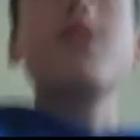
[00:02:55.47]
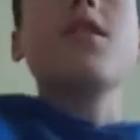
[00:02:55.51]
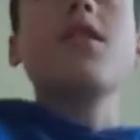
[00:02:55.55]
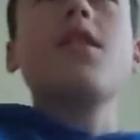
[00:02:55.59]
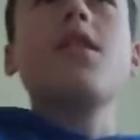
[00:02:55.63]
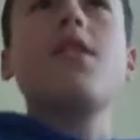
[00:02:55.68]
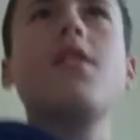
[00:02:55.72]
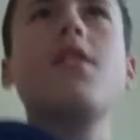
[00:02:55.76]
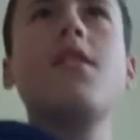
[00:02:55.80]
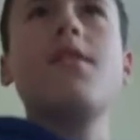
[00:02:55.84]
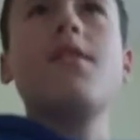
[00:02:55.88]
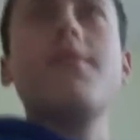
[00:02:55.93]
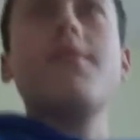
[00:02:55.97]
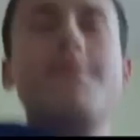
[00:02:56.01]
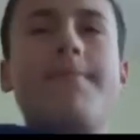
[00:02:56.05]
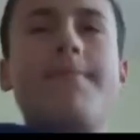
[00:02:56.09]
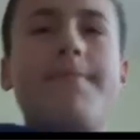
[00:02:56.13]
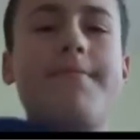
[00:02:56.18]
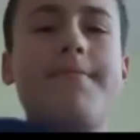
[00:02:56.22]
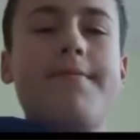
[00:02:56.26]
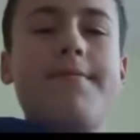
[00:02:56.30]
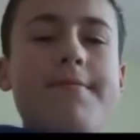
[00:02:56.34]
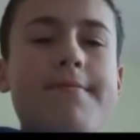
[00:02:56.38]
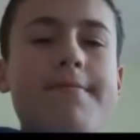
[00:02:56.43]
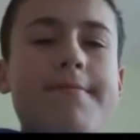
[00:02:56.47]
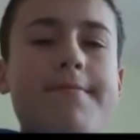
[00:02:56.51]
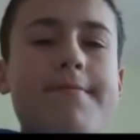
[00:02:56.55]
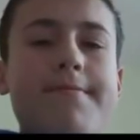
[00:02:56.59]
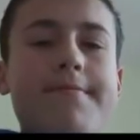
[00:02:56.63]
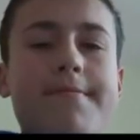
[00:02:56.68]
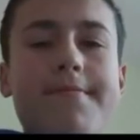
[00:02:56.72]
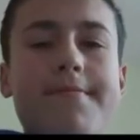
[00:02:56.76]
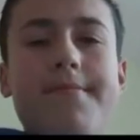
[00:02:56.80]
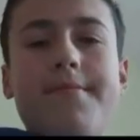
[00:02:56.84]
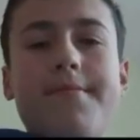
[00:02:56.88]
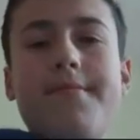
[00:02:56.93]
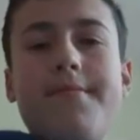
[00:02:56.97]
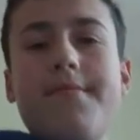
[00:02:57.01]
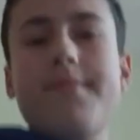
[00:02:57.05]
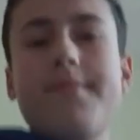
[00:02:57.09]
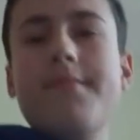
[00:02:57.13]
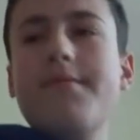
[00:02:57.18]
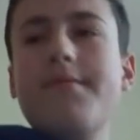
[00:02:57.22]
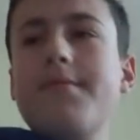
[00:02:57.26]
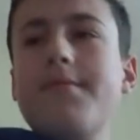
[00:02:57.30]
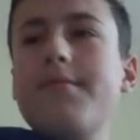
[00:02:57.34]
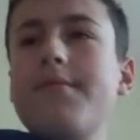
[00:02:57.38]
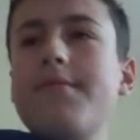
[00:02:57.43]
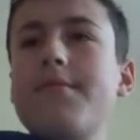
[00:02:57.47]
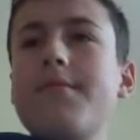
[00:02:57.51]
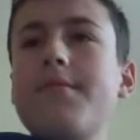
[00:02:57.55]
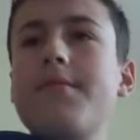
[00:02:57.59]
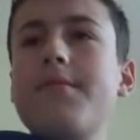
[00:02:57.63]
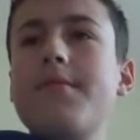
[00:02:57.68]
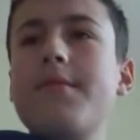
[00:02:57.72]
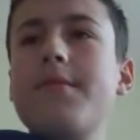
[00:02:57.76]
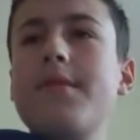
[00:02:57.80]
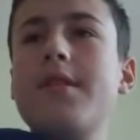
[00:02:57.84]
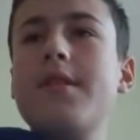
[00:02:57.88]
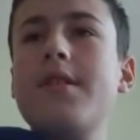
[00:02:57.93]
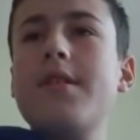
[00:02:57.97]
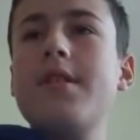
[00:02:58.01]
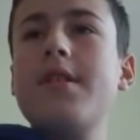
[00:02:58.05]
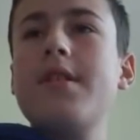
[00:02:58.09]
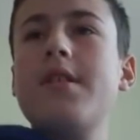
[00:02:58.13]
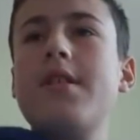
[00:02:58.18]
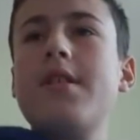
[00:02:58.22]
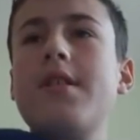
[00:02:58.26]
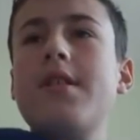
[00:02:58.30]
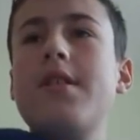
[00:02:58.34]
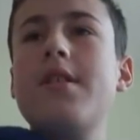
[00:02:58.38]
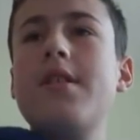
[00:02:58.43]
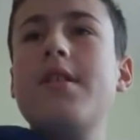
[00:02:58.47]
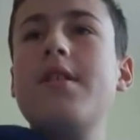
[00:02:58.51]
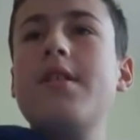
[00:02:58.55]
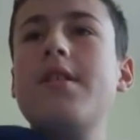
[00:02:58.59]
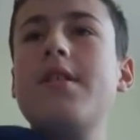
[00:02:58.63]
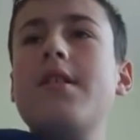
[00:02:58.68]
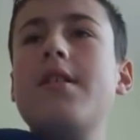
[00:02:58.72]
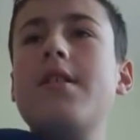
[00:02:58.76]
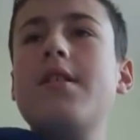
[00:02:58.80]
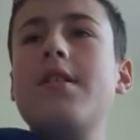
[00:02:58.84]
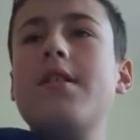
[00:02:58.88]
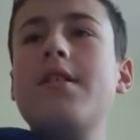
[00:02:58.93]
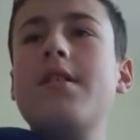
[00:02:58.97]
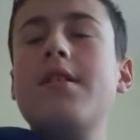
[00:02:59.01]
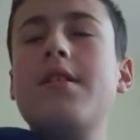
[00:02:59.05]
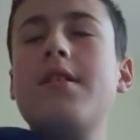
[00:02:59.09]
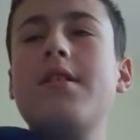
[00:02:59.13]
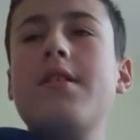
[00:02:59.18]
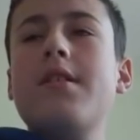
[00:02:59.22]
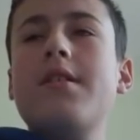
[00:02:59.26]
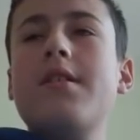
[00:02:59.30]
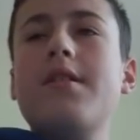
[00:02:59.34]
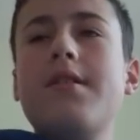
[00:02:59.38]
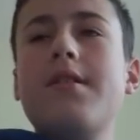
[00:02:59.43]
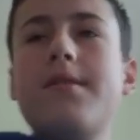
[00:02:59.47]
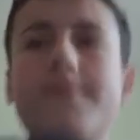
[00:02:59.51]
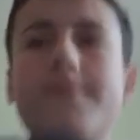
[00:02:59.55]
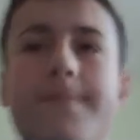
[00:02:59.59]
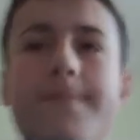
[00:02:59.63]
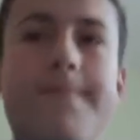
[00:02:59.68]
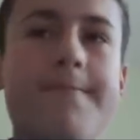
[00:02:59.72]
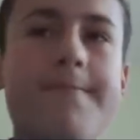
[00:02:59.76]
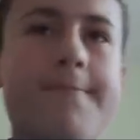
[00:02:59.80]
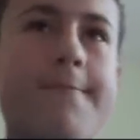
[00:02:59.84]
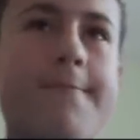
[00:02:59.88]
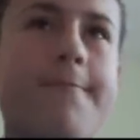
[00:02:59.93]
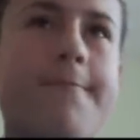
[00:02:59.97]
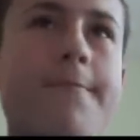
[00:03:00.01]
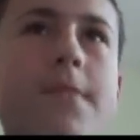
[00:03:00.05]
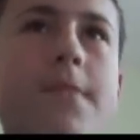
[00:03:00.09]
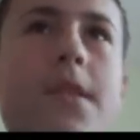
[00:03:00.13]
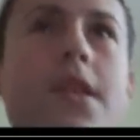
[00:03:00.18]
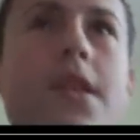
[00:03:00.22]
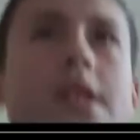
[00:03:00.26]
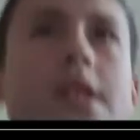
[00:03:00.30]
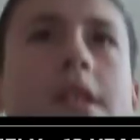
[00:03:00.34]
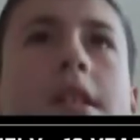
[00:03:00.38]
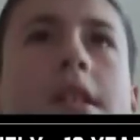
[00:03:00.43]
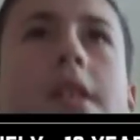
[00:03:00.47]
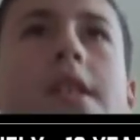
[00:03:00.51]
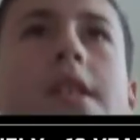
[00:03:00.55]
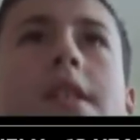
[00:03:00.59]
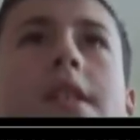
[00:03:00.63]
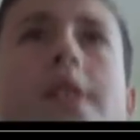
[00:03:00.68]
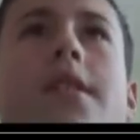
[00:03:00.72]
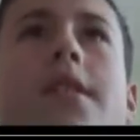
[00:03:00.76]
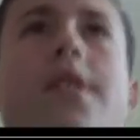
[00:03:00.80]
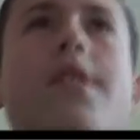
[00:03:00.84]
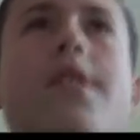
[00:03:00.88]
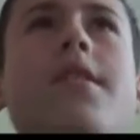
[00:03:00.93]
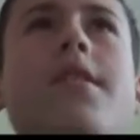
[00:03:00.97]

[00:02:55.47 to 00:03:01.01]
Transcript: [no speech]